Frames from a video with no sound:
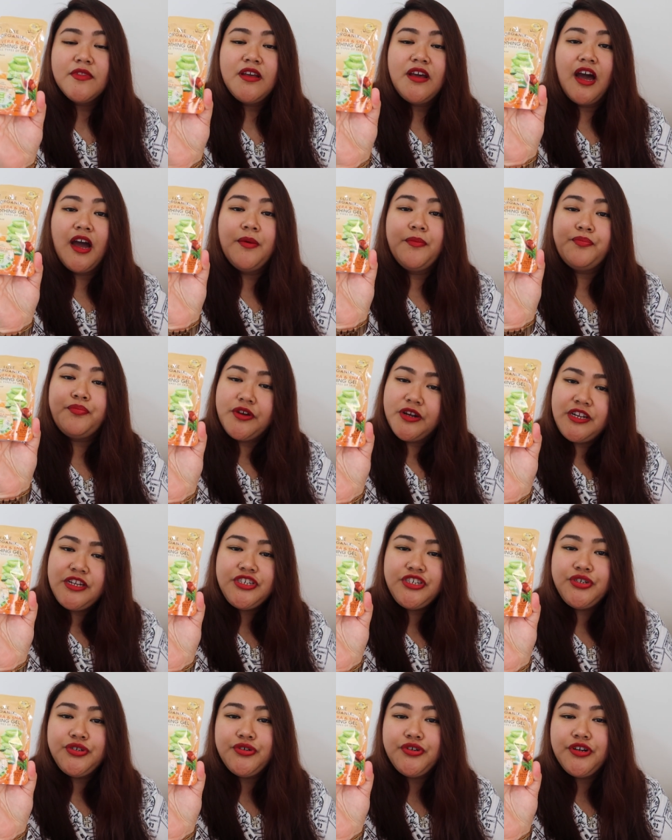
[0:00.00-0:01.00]
I'm
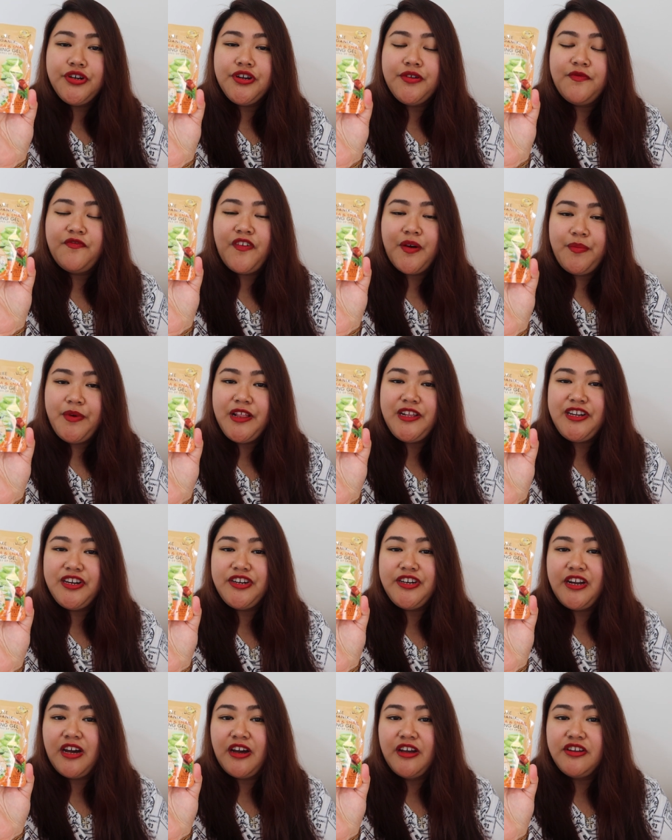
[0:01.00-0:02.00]
pretty sure
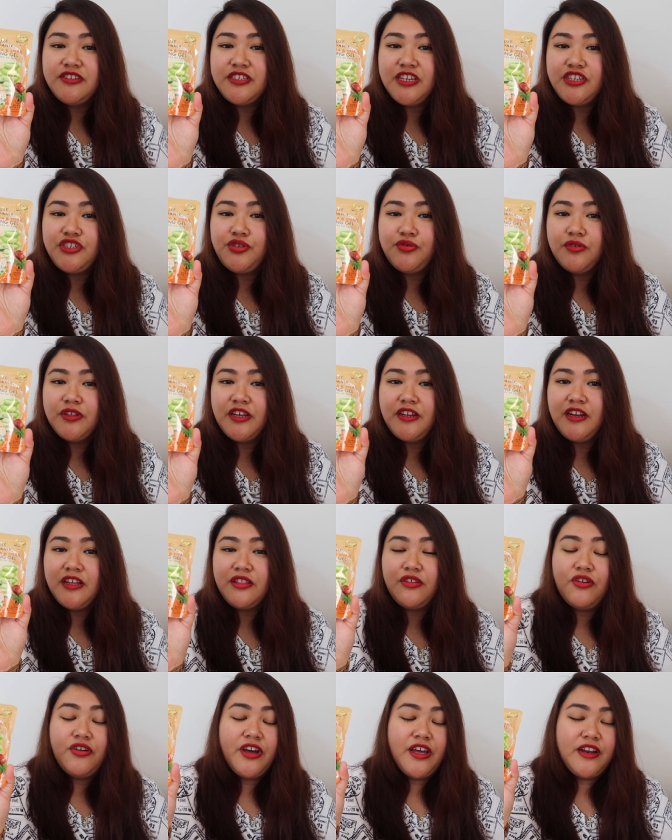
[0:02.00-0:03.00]
familiar na kayo sa itsura
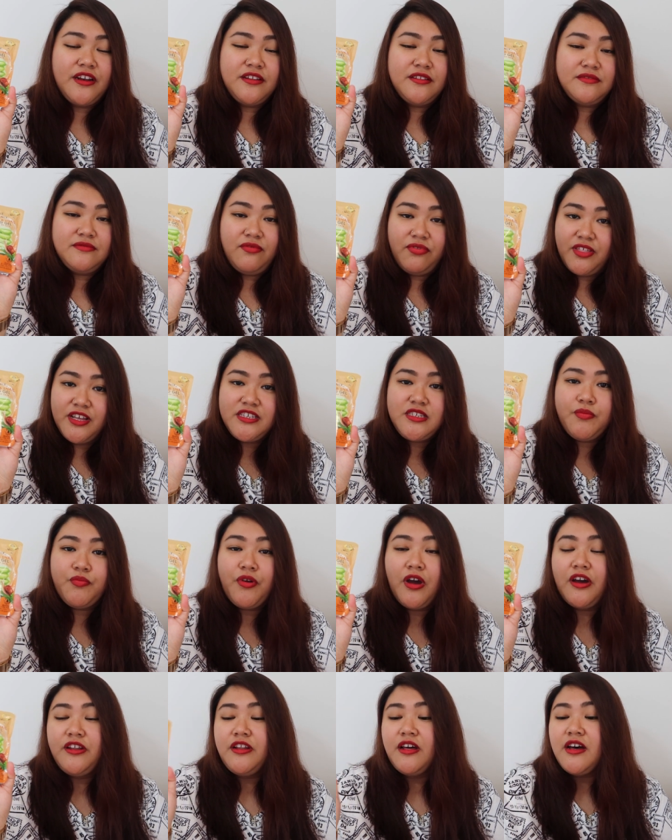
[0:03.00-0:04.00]
nito and this
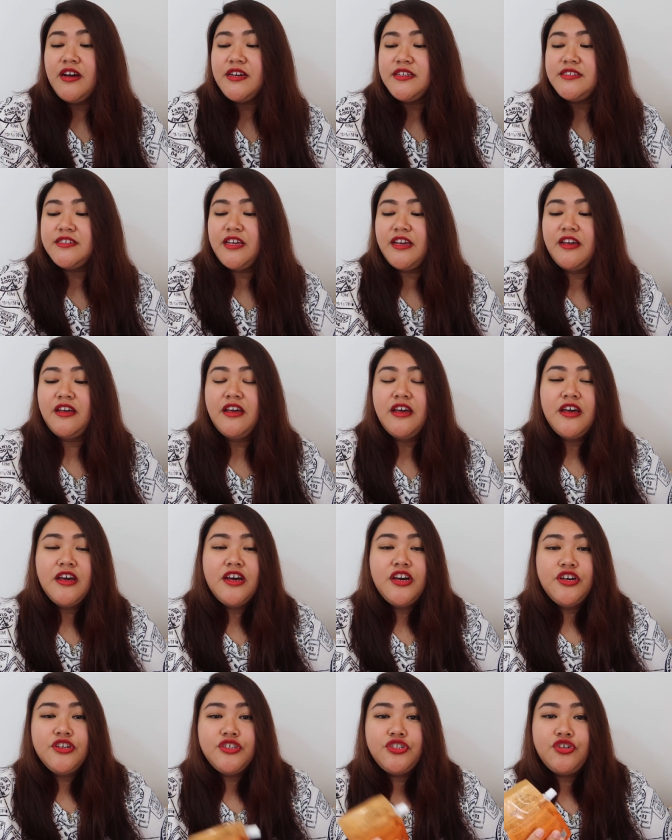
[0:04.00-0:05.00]
product kasi
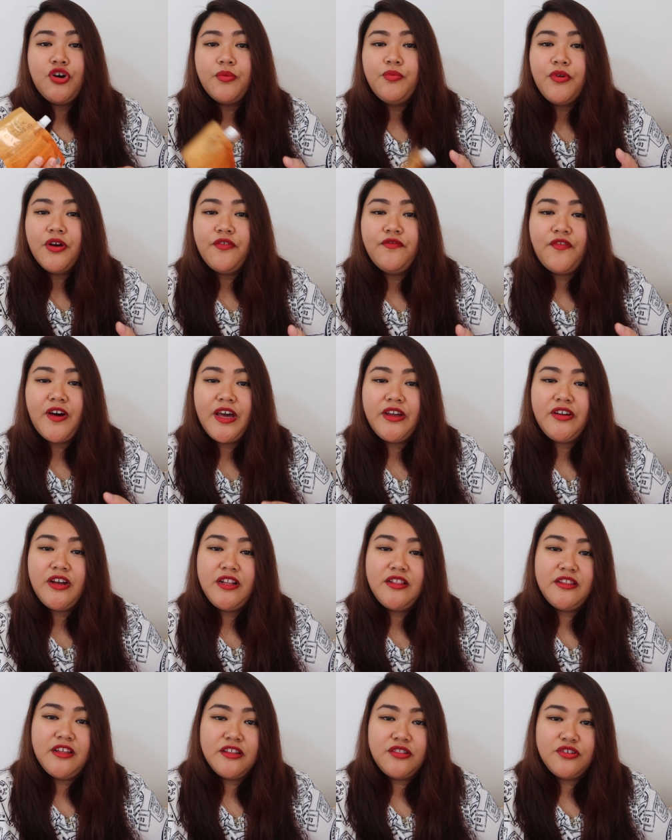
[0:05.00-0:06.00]
sobrang
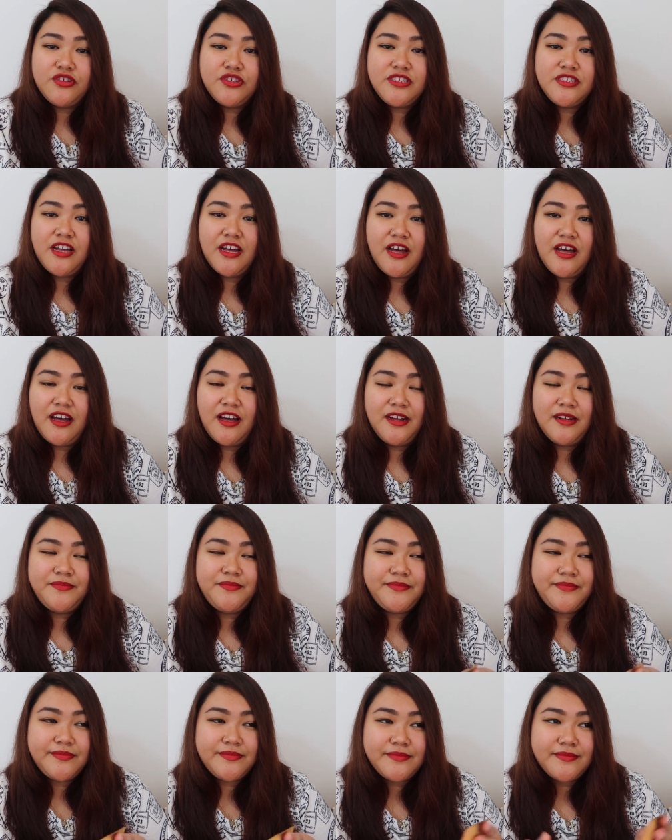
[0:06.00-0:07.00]
viral nito sa
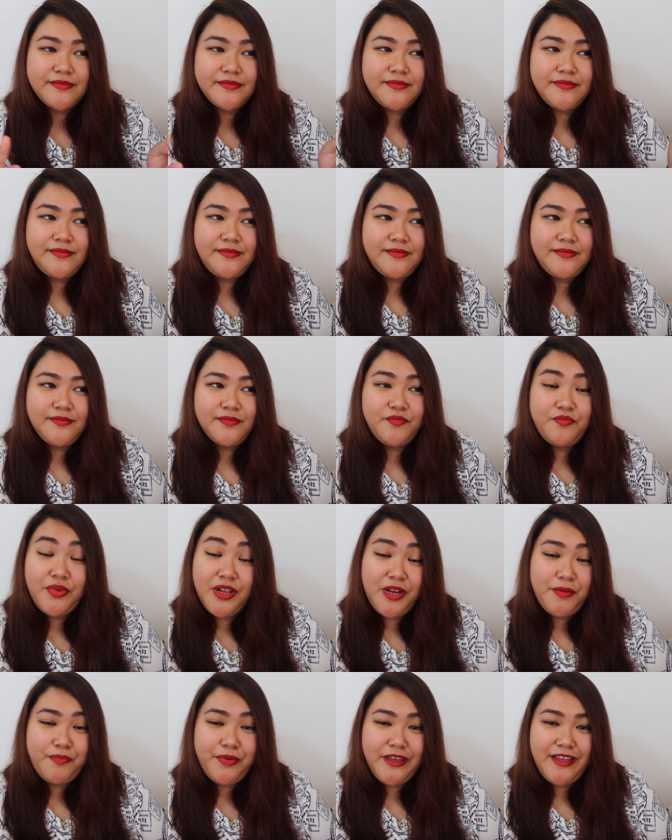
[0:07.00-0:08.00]

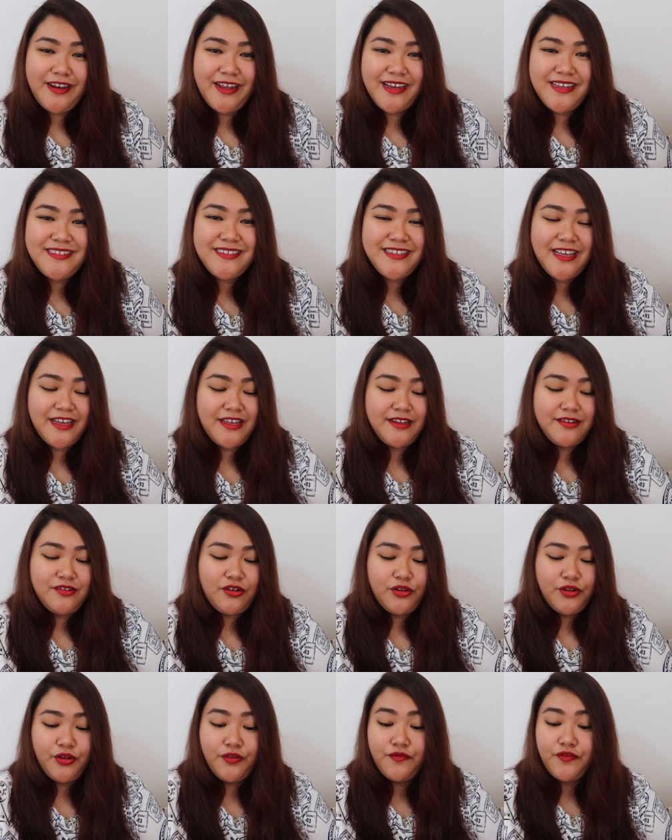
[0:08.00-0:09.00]
Pilipinas and
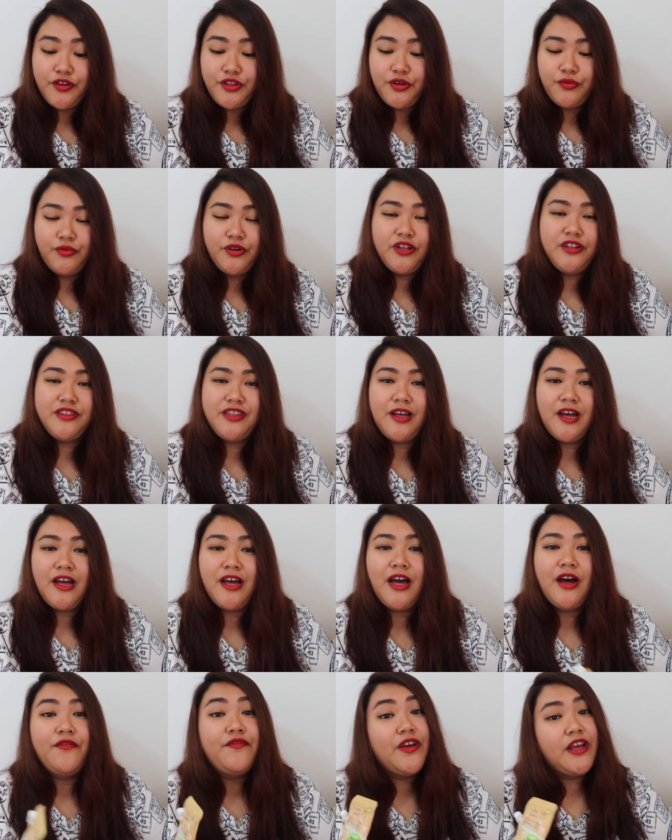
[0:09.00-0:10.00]
all over the world
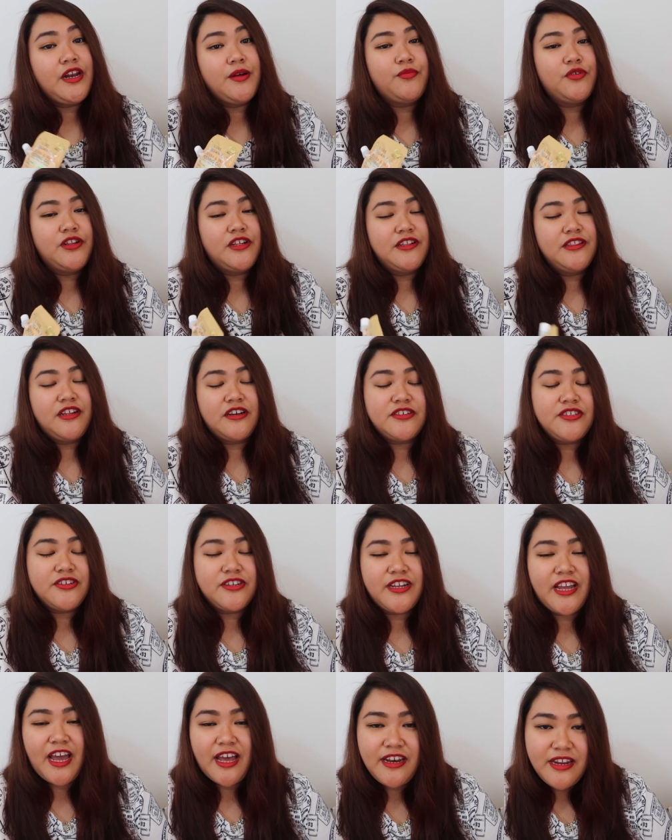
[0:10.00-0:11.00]
na available ng Lux
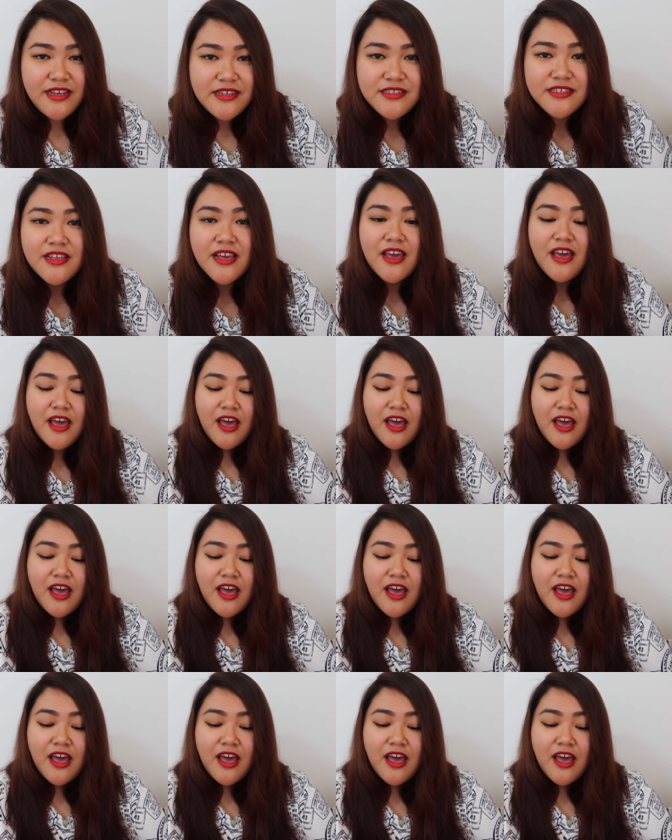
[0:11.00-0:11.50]
Organics.